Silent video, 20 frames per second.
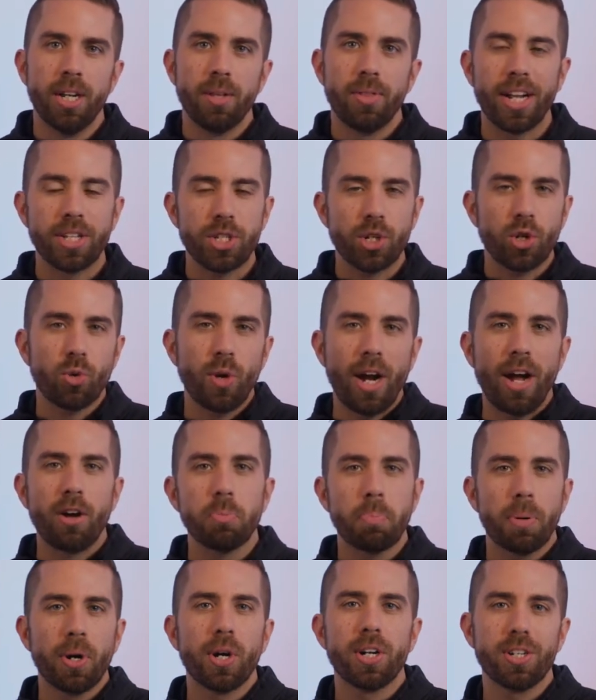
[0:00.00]
That's
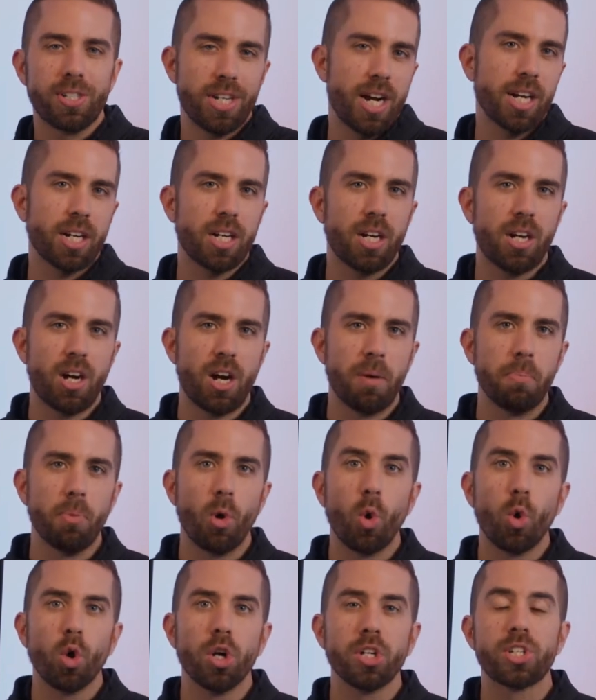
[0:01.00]
crowdpurr.com,
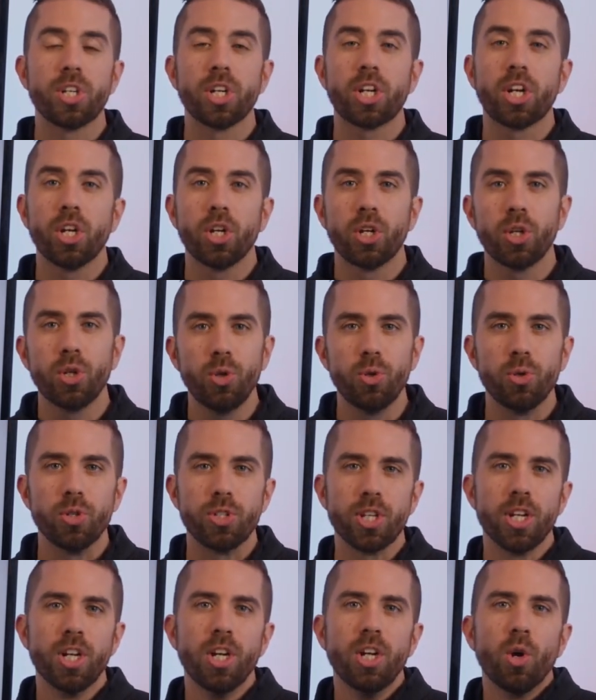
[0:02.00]
or to
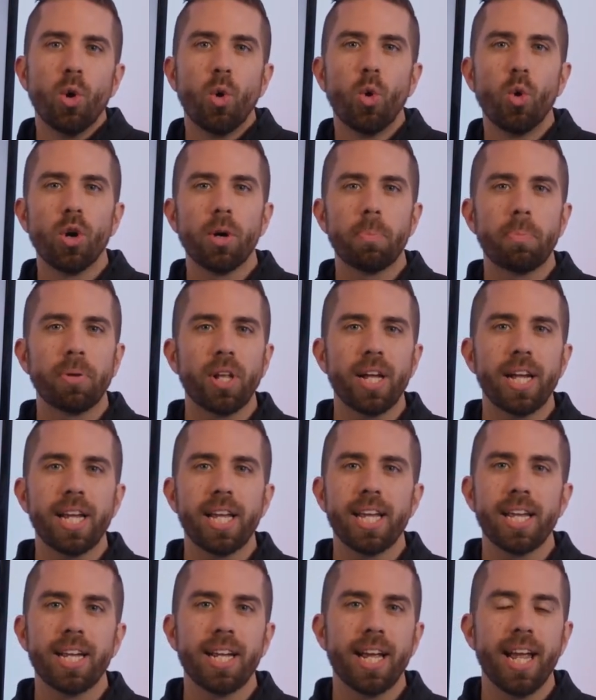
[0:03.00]
Kahoot, or
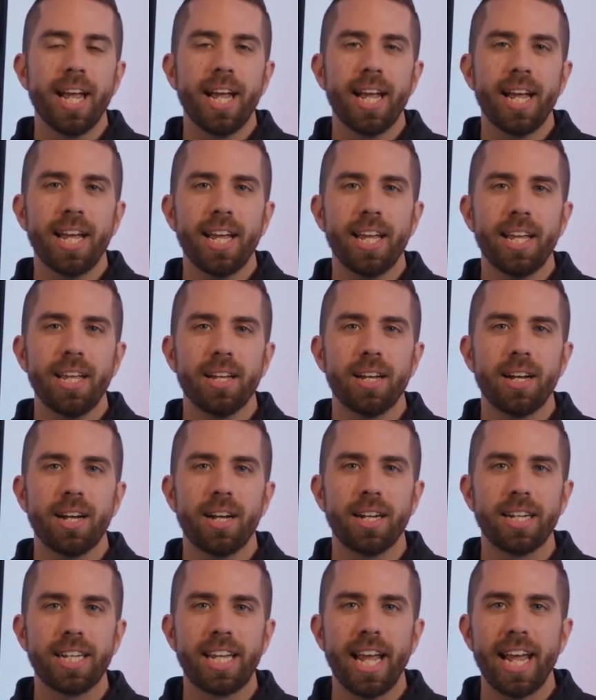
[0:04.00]
playing a
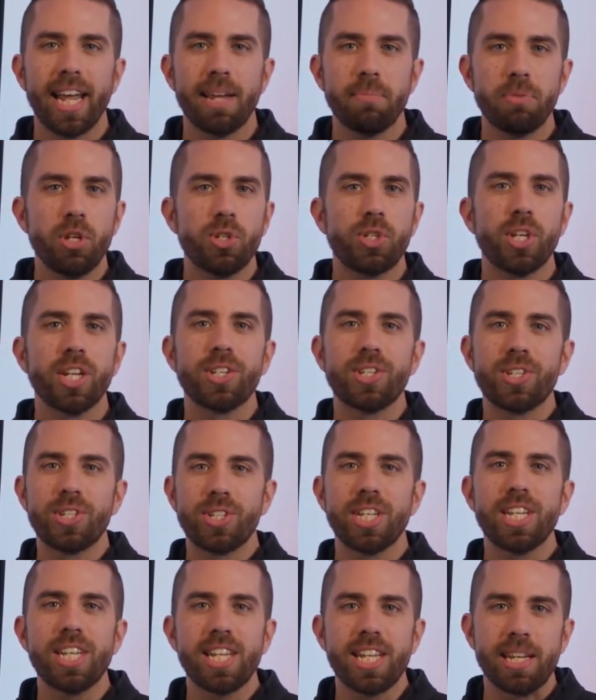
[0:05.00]
game using
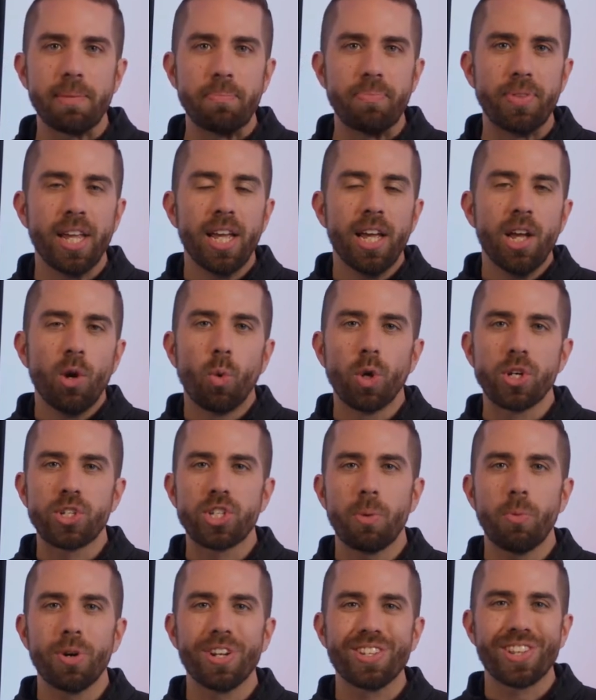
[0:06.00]
Steam where
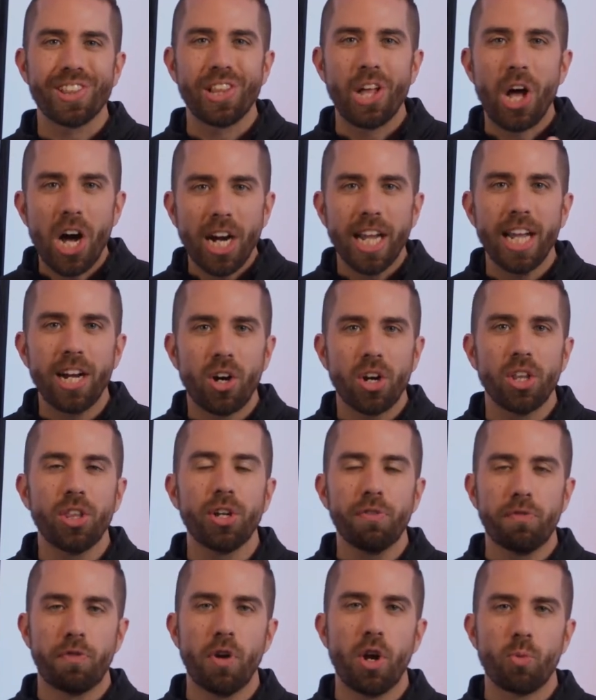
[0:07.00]
someone is logging on
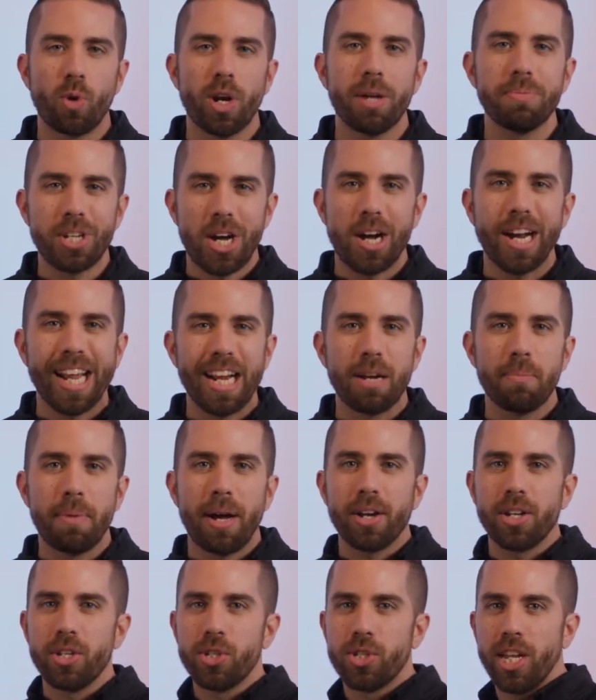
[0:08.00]
their phone. What I'm talking
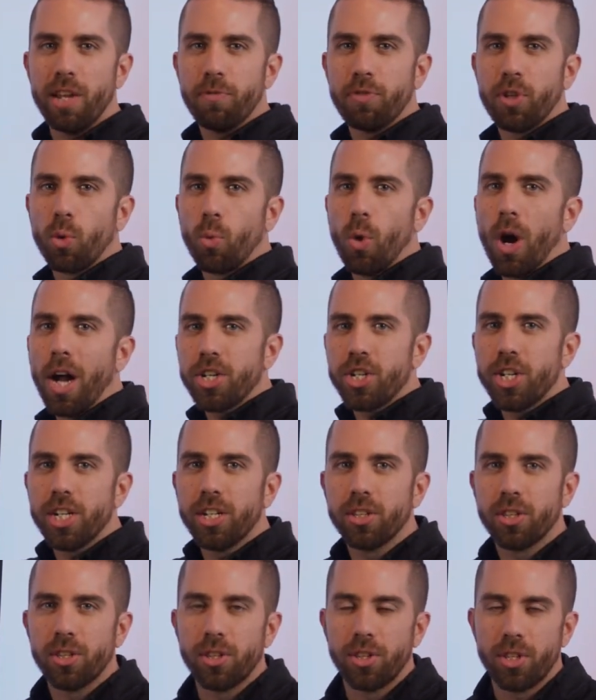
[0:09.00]
about is if they're
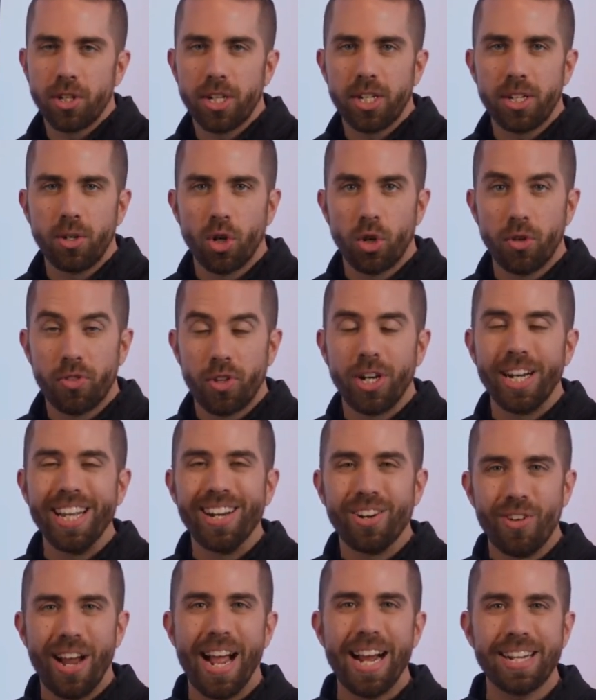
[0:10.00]
watching or if they're
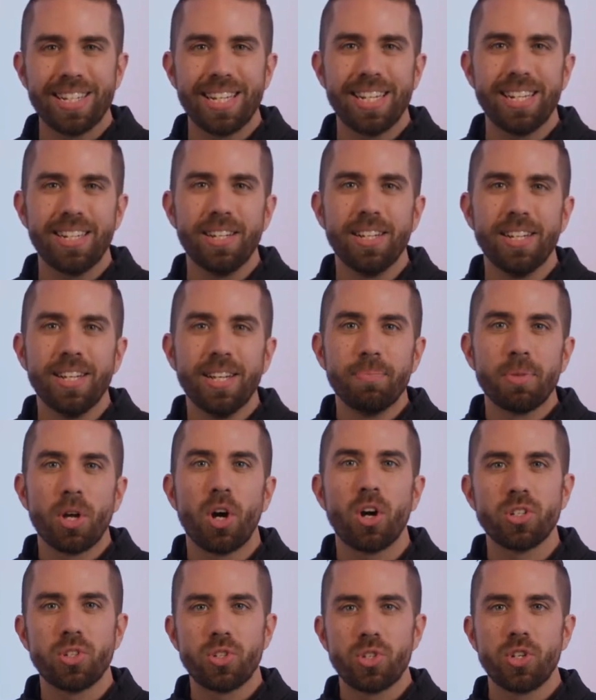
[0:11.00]
interacting
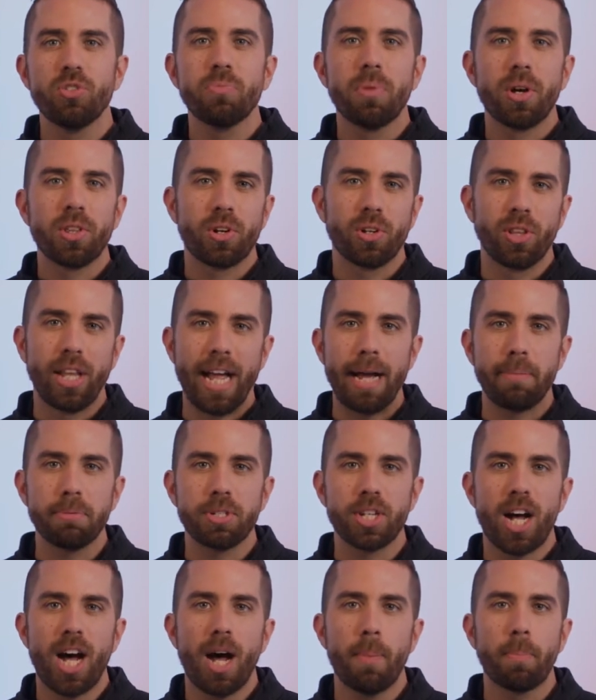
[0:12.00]
on Zoom on their
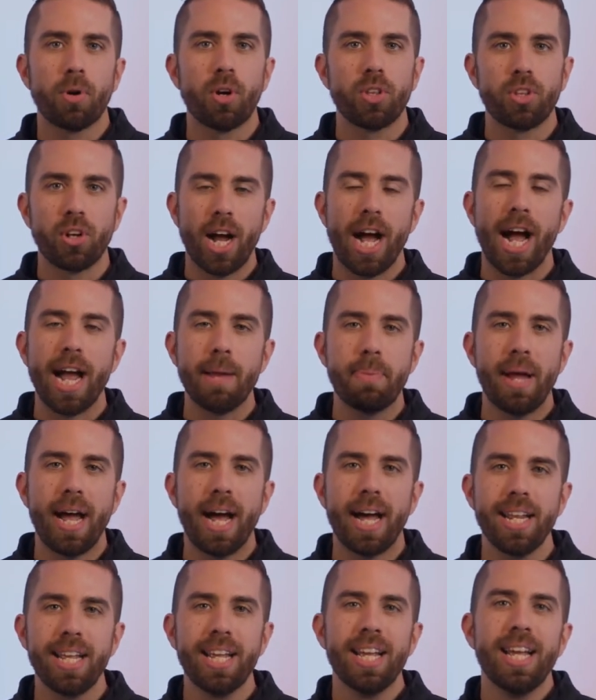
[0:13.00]
laptop or on their
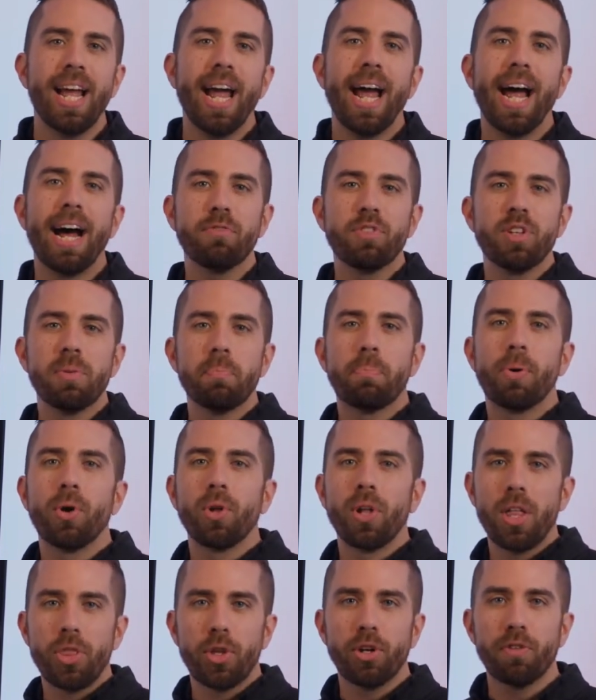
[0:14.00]
iPad, have them
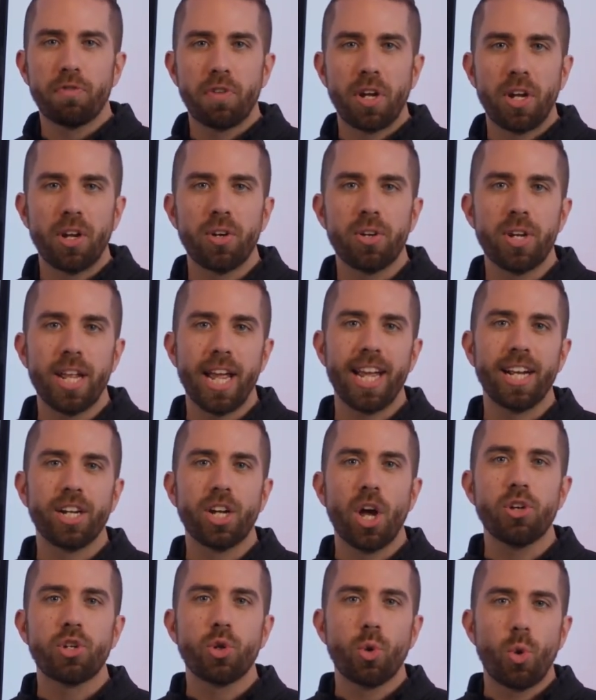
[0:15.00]
pull out their phone and
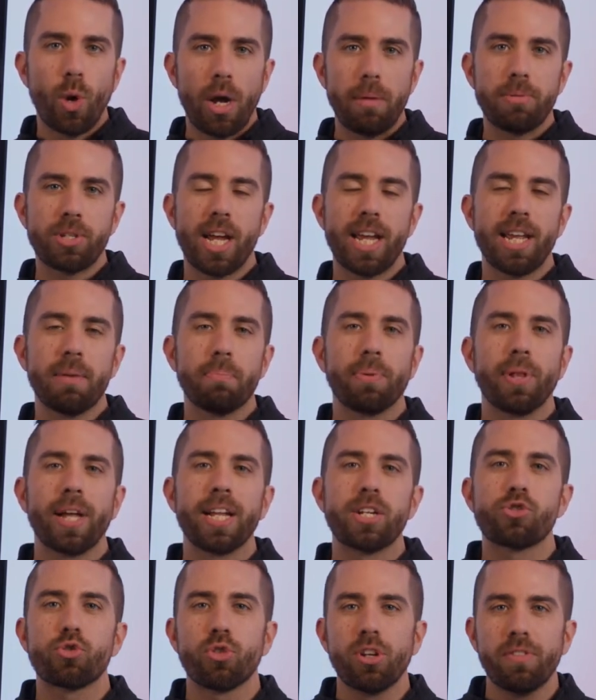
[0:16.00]
go to a website and
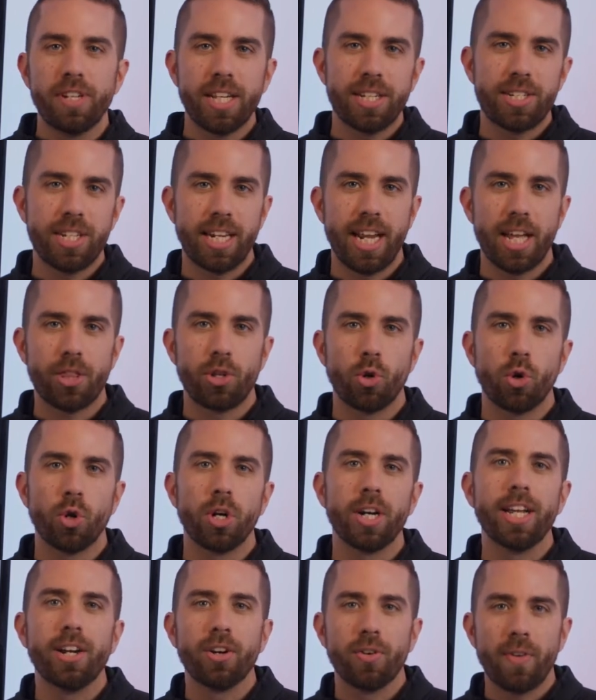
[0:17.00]
play trivia together
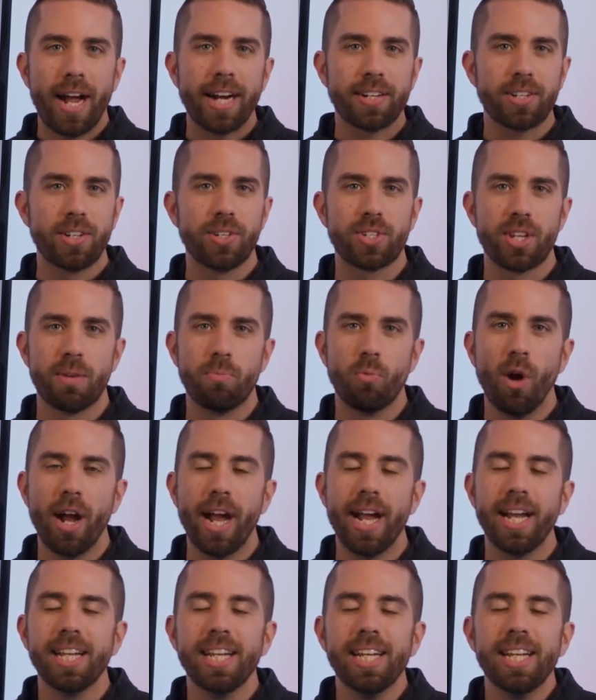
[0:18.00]
or interact in some way.